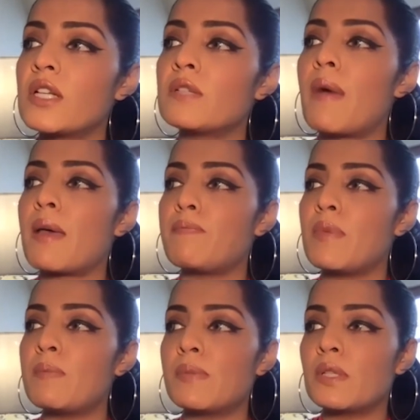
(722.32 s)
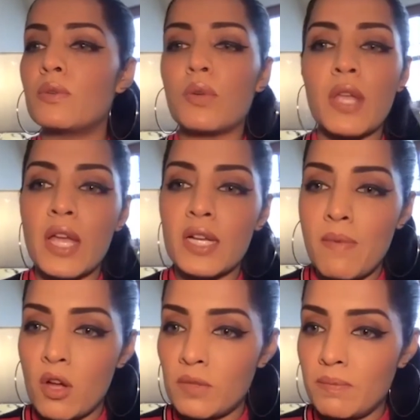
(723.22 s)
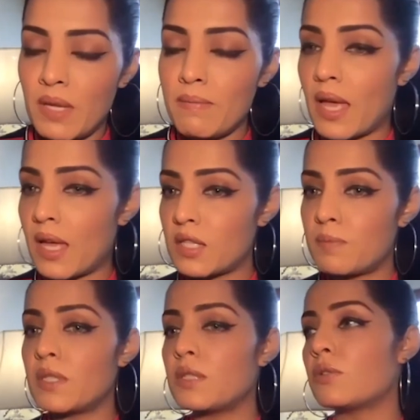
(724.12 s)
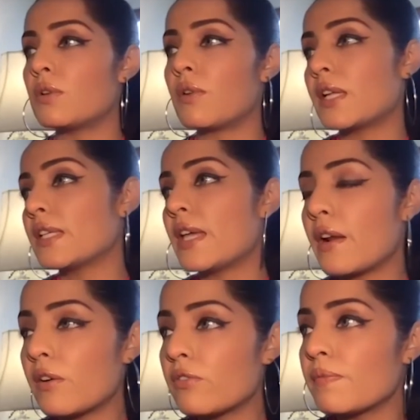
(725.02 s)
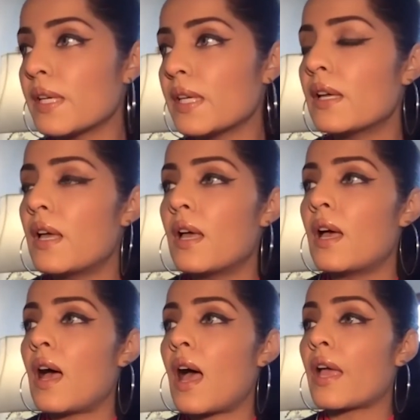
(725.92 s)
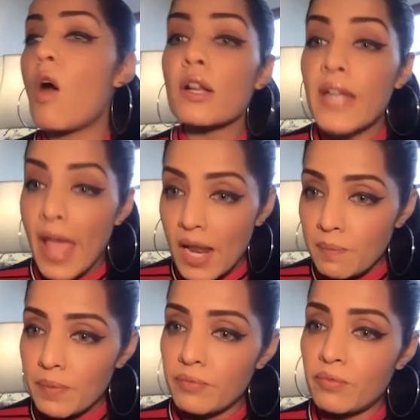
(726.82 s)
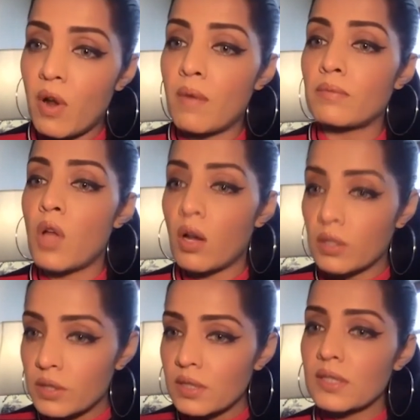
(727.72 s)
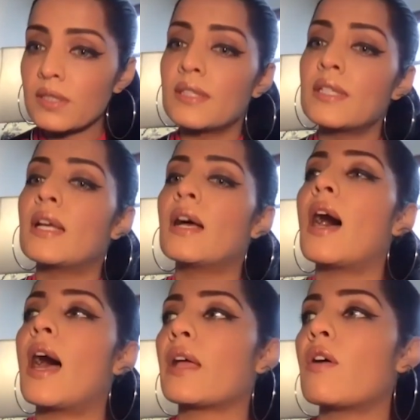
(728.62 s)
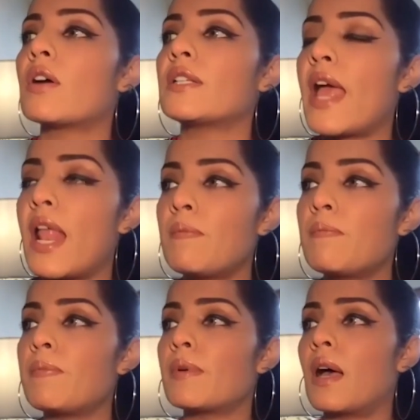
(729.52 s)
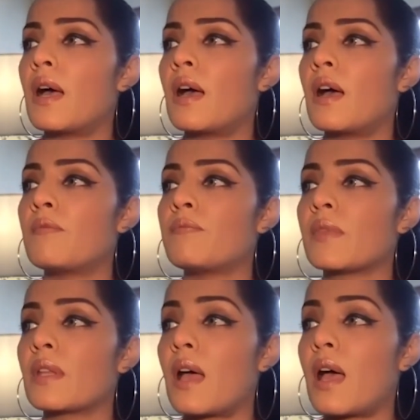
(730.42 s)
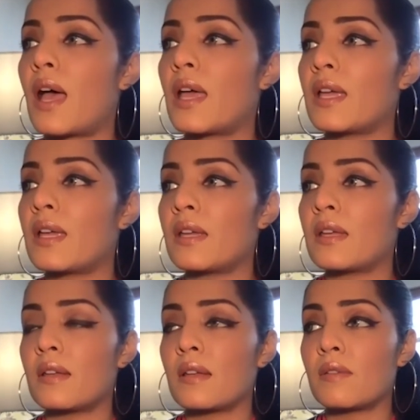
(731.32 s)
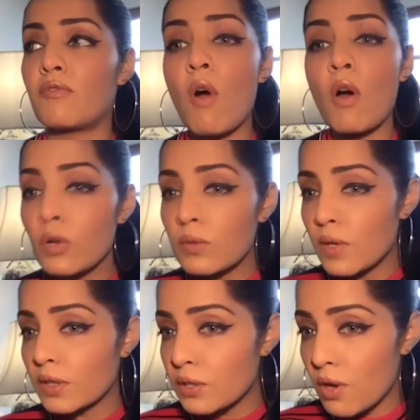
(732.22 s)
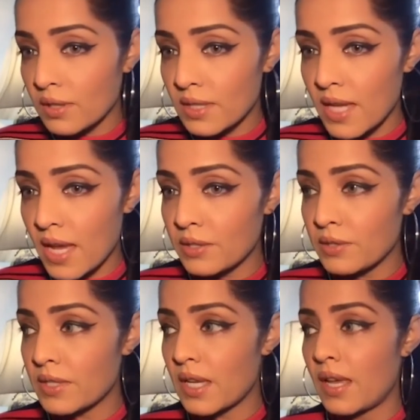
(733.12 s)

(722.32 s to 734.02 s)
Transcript: by people who cared about me. My husband took great care of me. I got help from doctors. I got help. Um, I followed what the doctors had to say.